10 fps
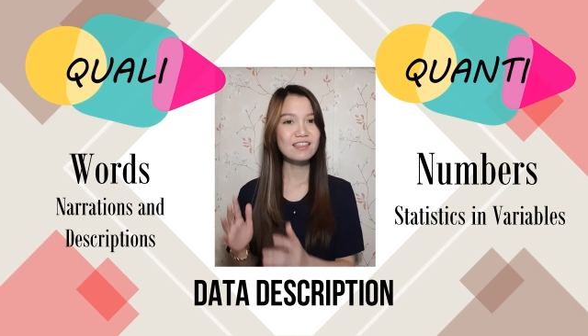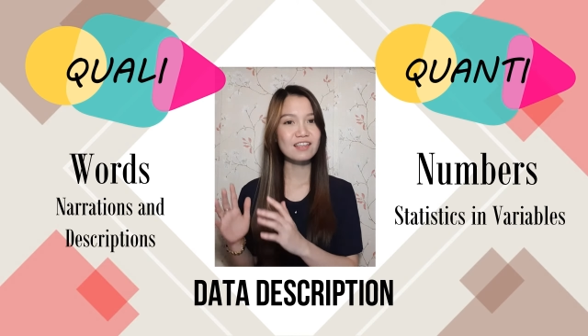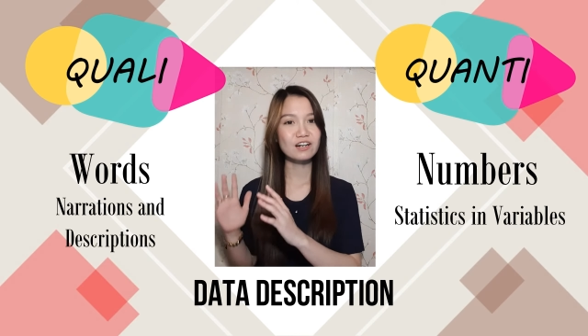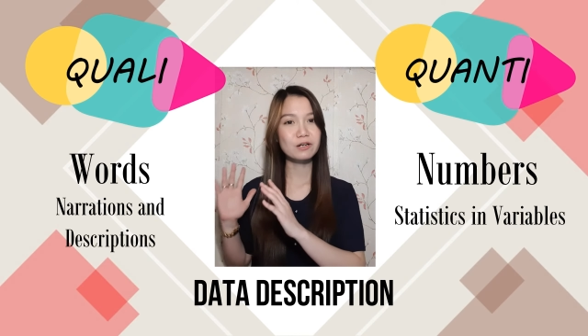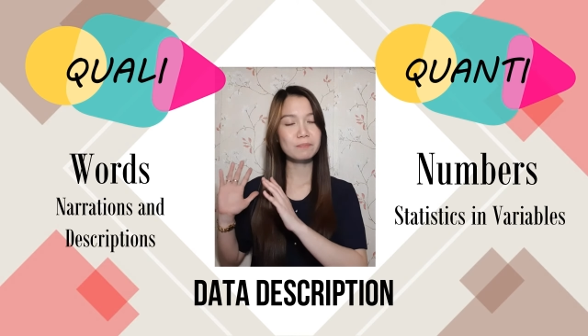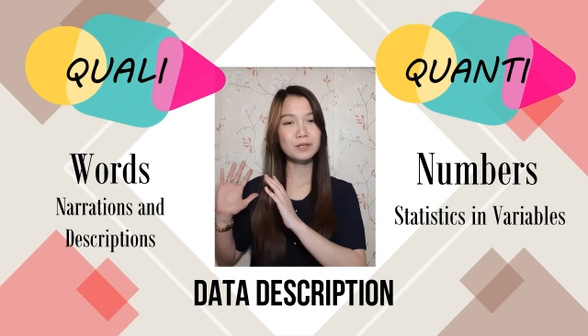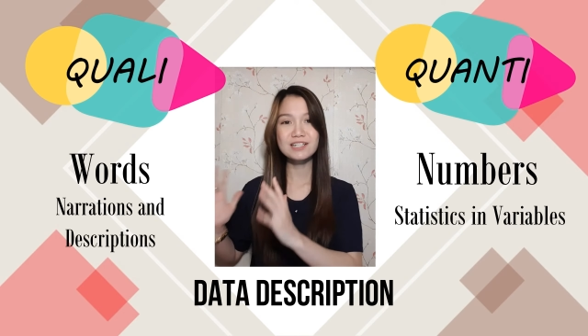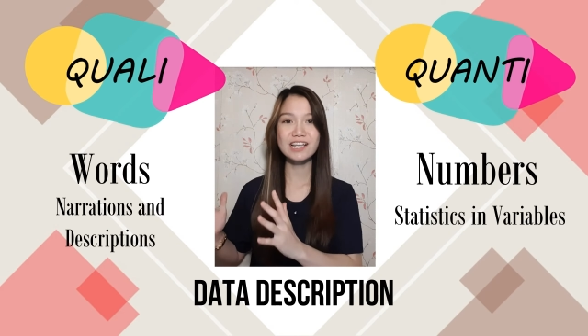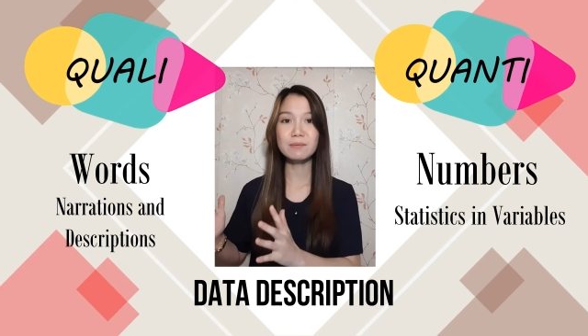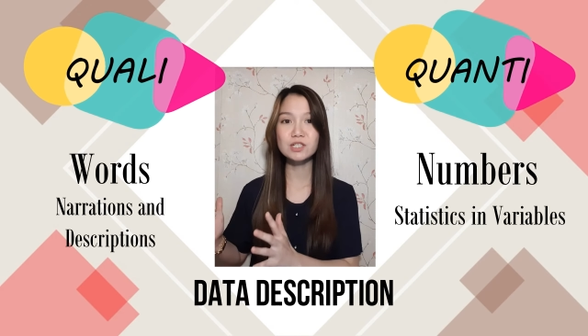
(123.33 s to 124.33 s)
their
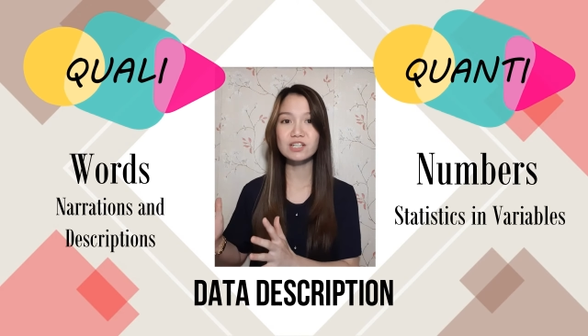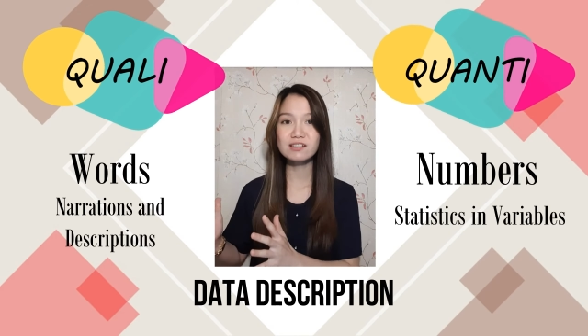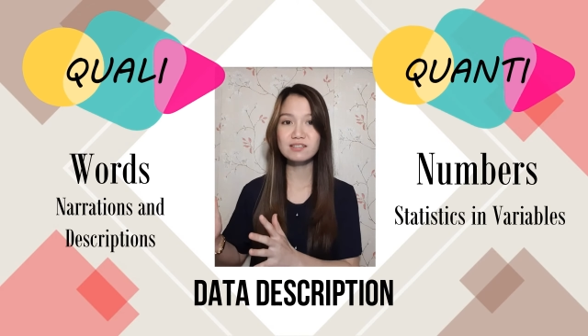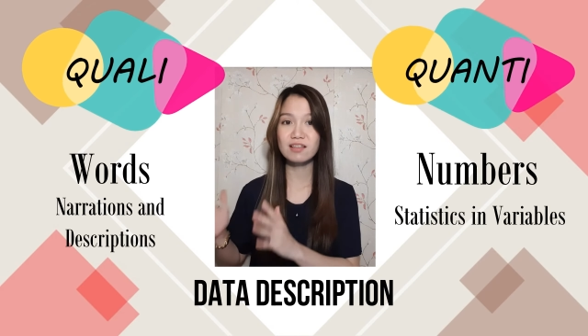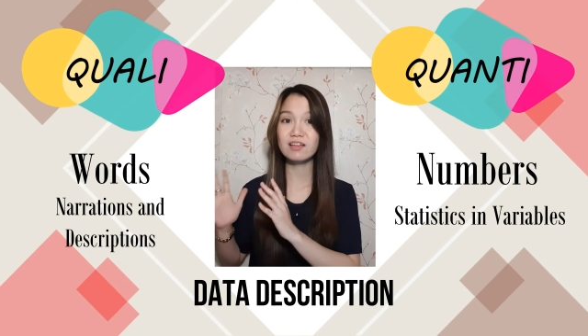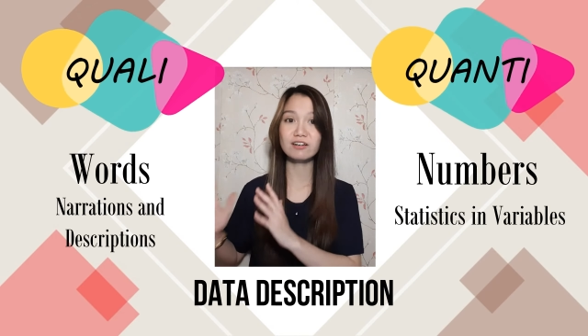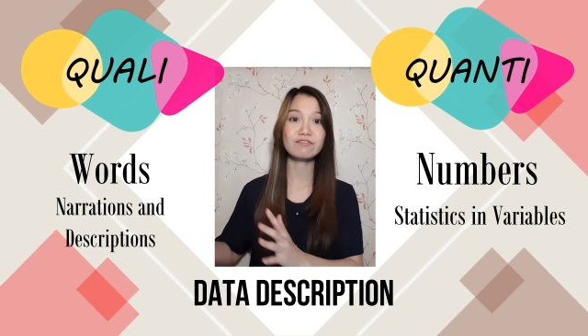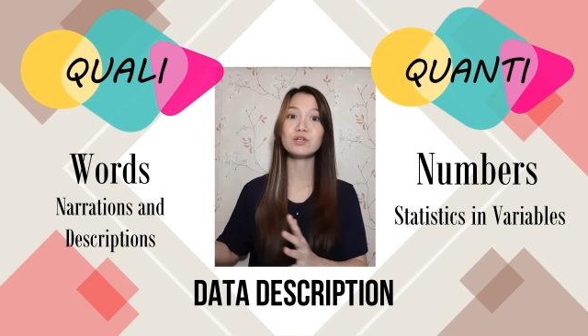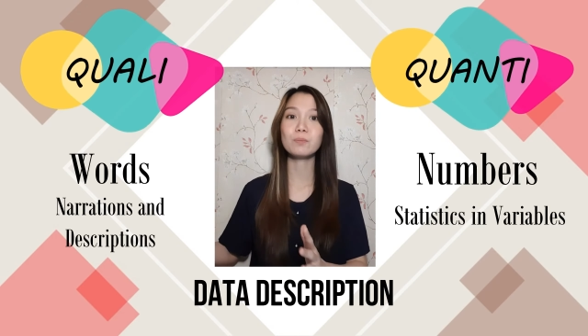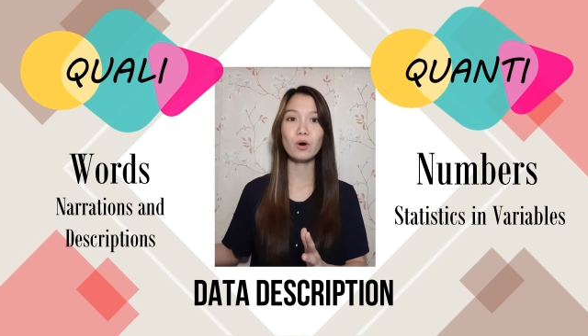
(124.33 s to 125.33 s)
perceptions, their
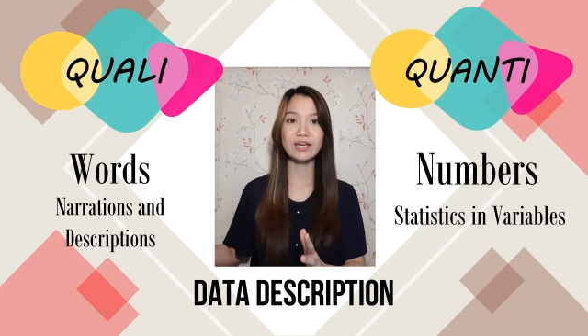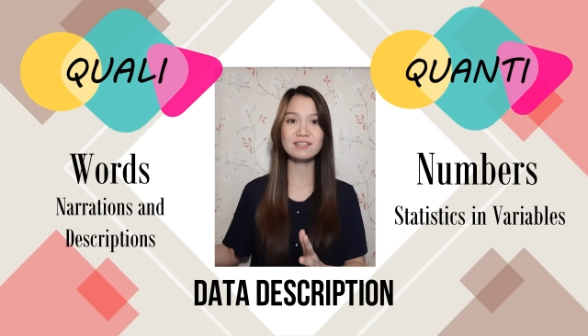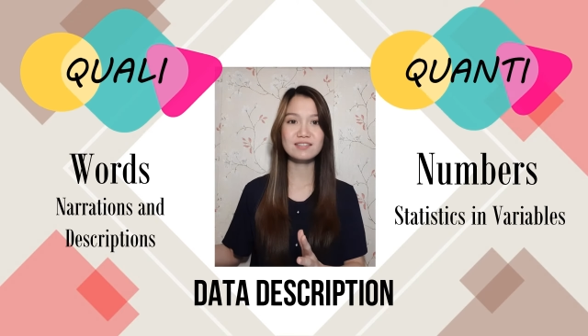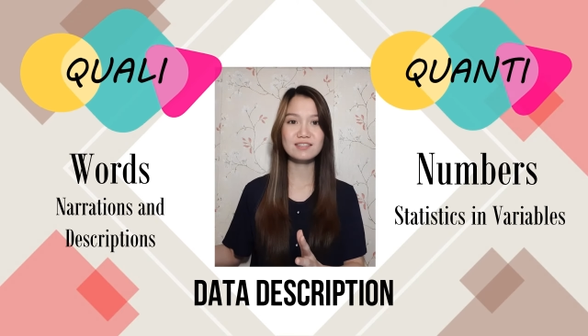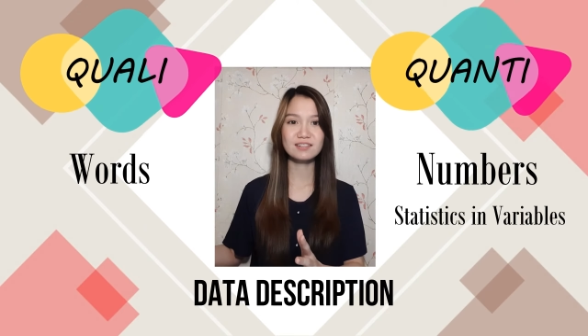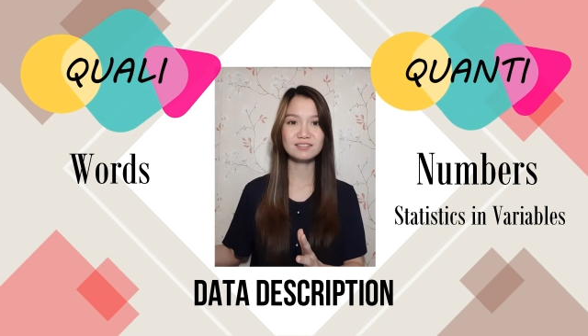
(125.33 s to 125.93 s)
viewpoints.